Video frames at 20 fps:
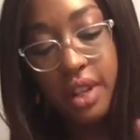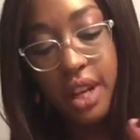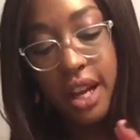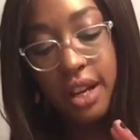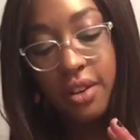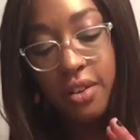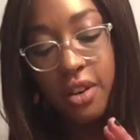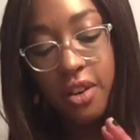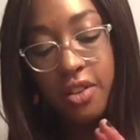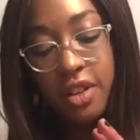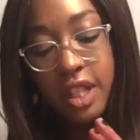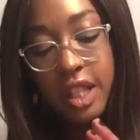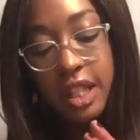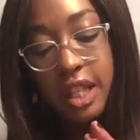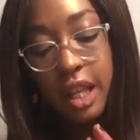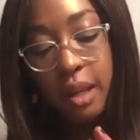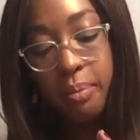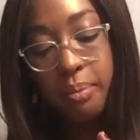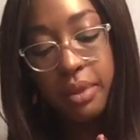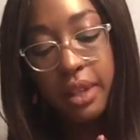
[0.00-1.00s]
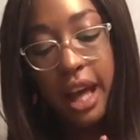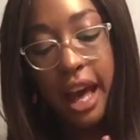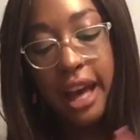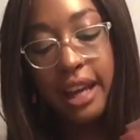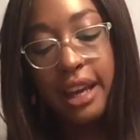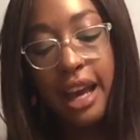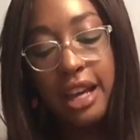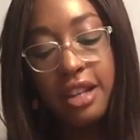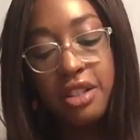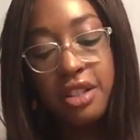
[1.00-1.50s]
I don't know, this like
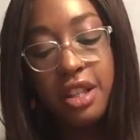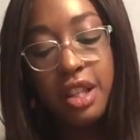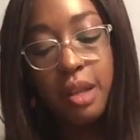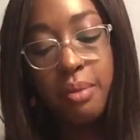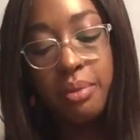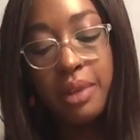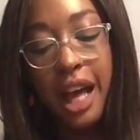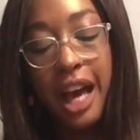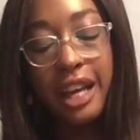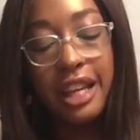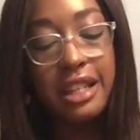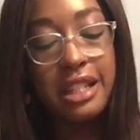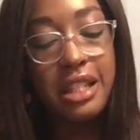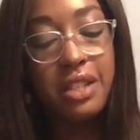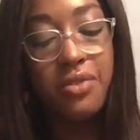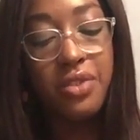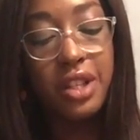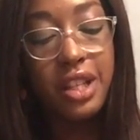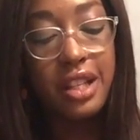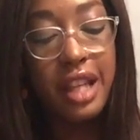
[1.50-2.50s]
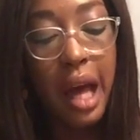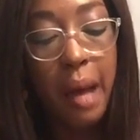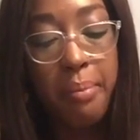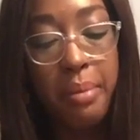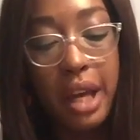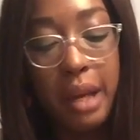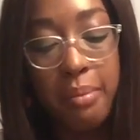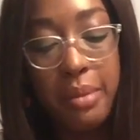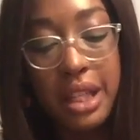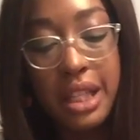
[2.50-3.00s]
black. Actually, the black isn't really
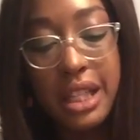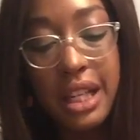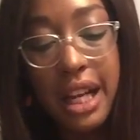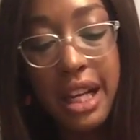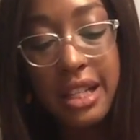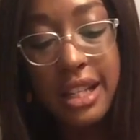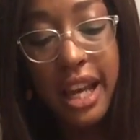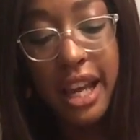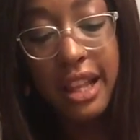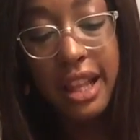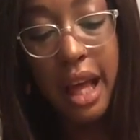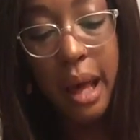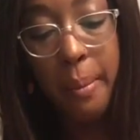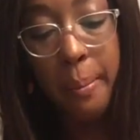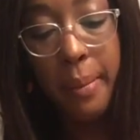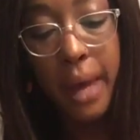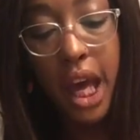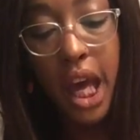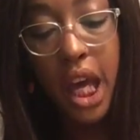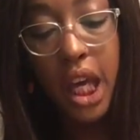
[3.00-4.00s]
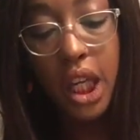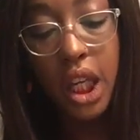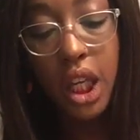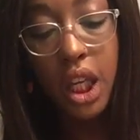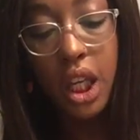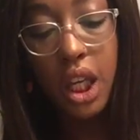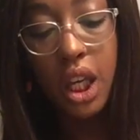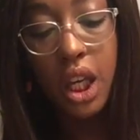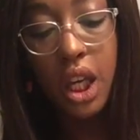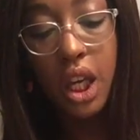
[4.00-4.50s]
that pigmented. I take that back.
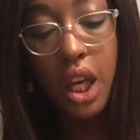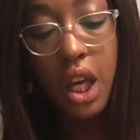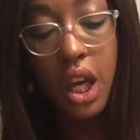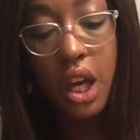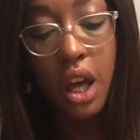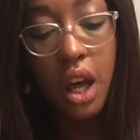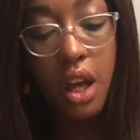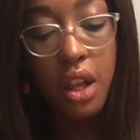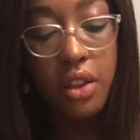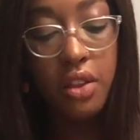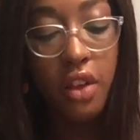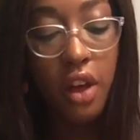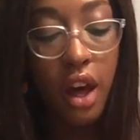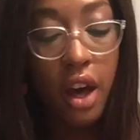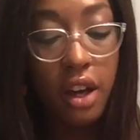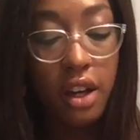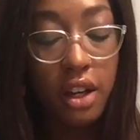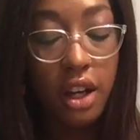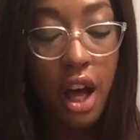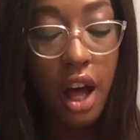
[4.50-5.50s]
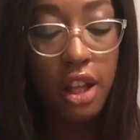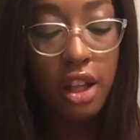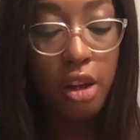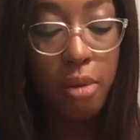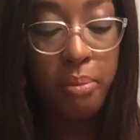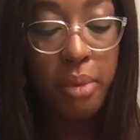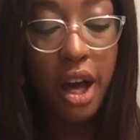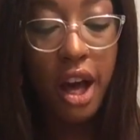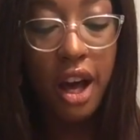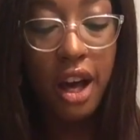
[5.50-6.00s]
The
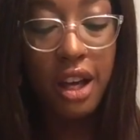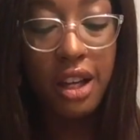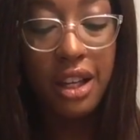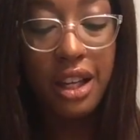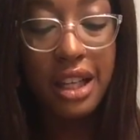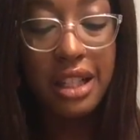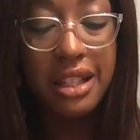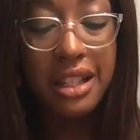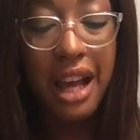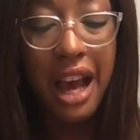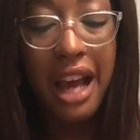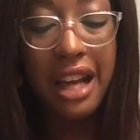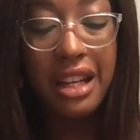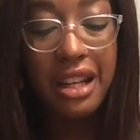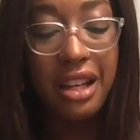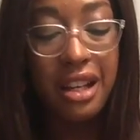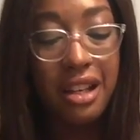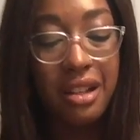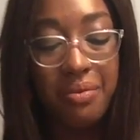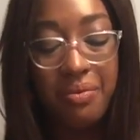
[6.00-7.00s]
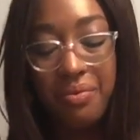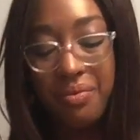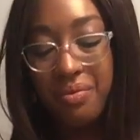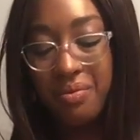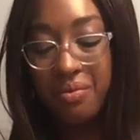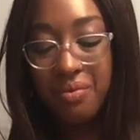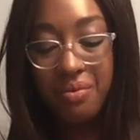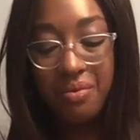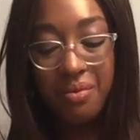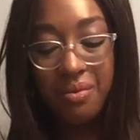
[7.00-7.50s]
color Punk,
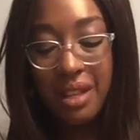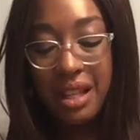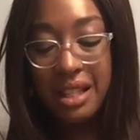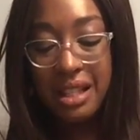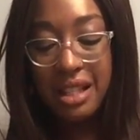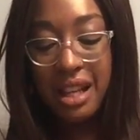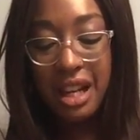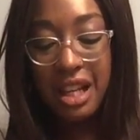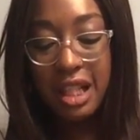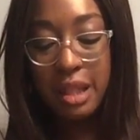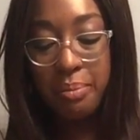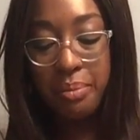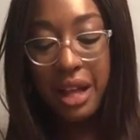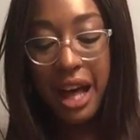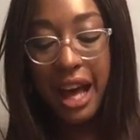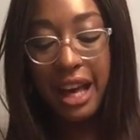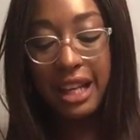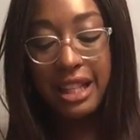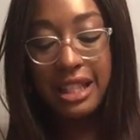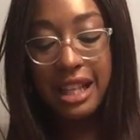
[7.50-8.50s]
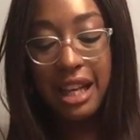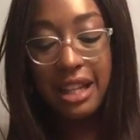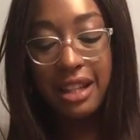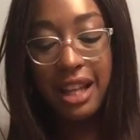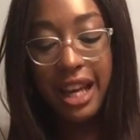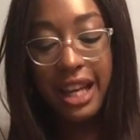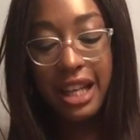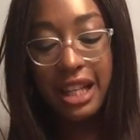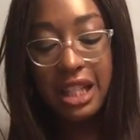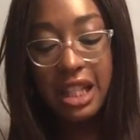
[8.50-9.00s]
it's not as black as I'd
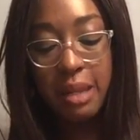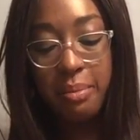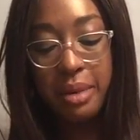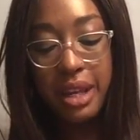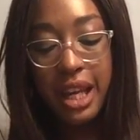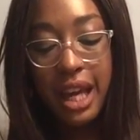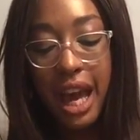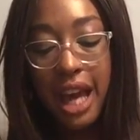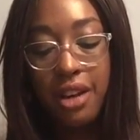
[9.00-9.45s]
like it to be.